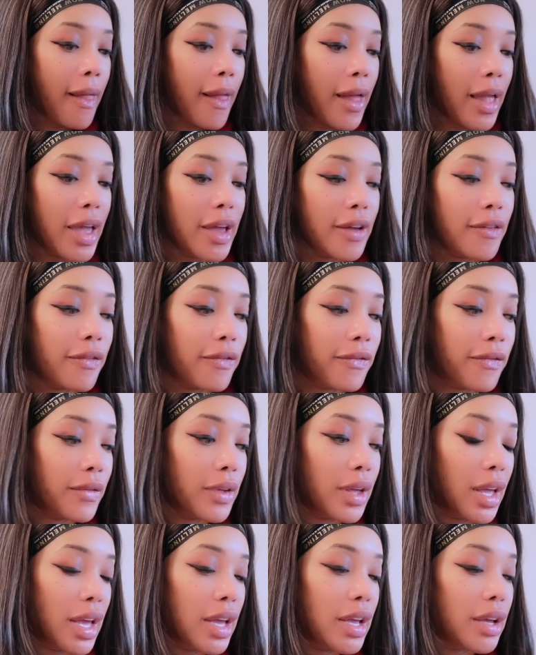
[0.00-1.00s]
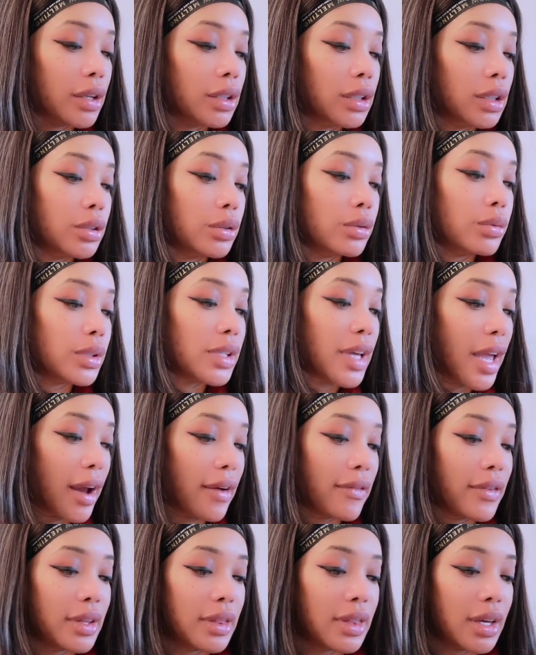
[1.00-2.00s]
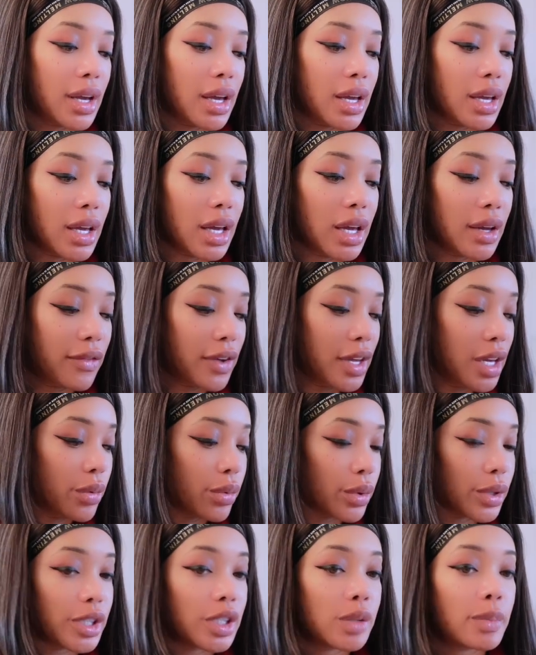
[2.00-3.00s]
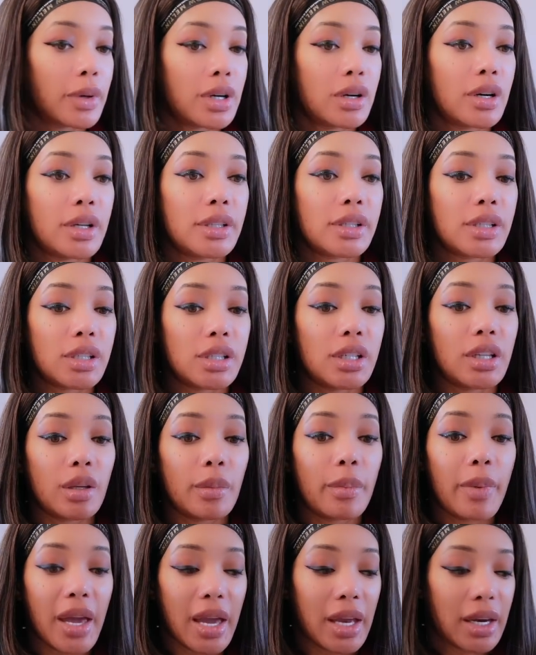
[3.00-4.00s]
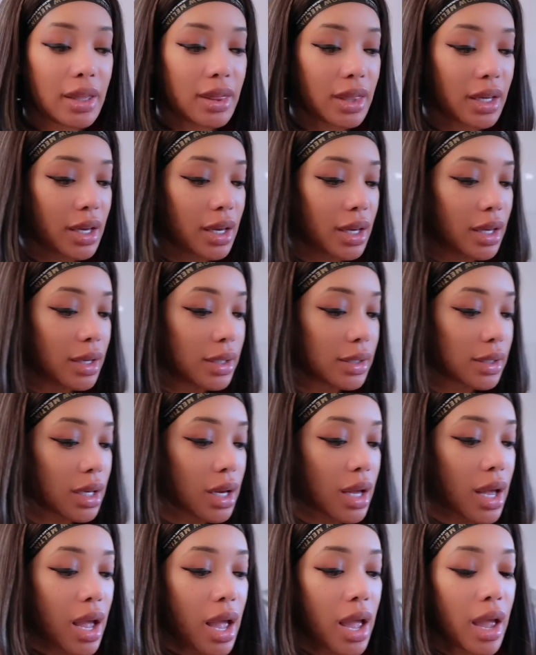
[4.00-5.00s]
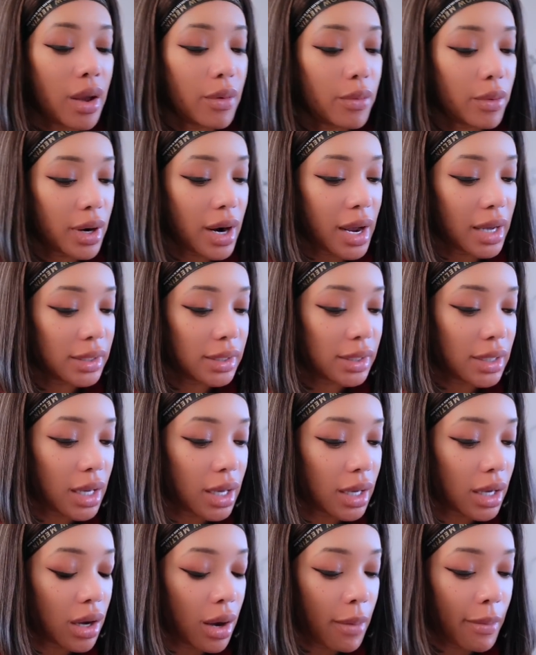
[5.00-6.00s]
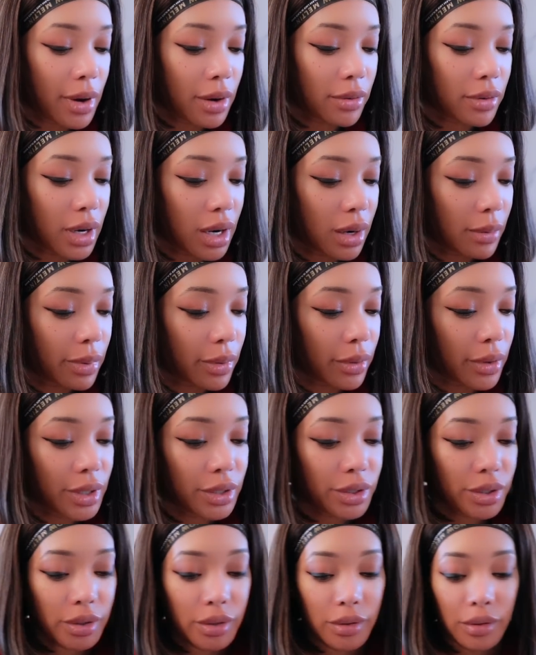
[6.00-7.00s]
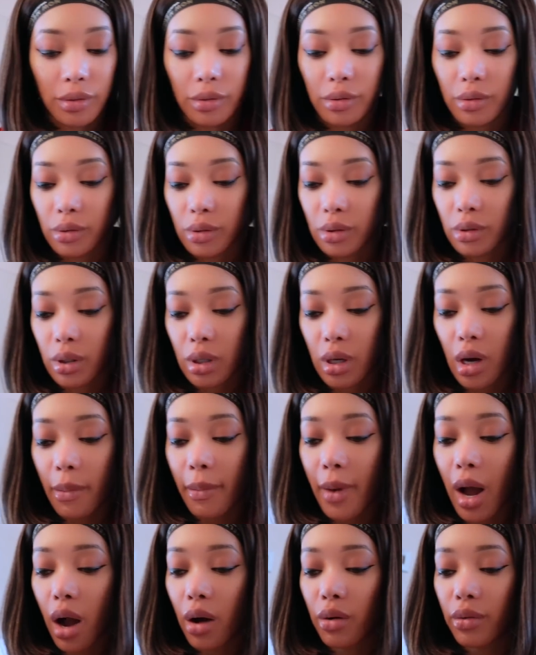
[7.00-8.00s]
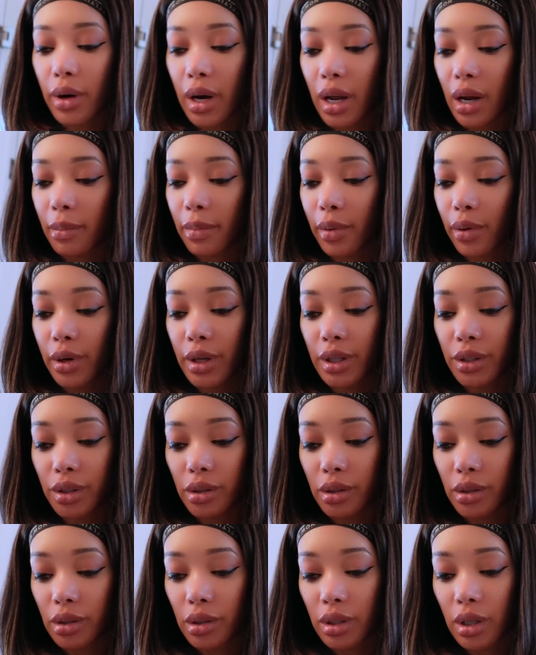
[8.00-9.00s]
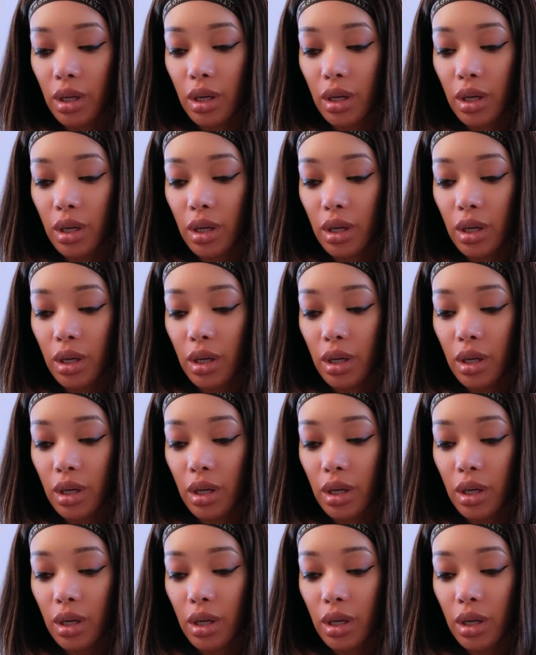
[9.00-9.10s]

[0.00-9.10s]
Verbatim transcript: he he'll lose everything if he responds to the petty things. And when I said, come on now, preacher, come on now, preacher,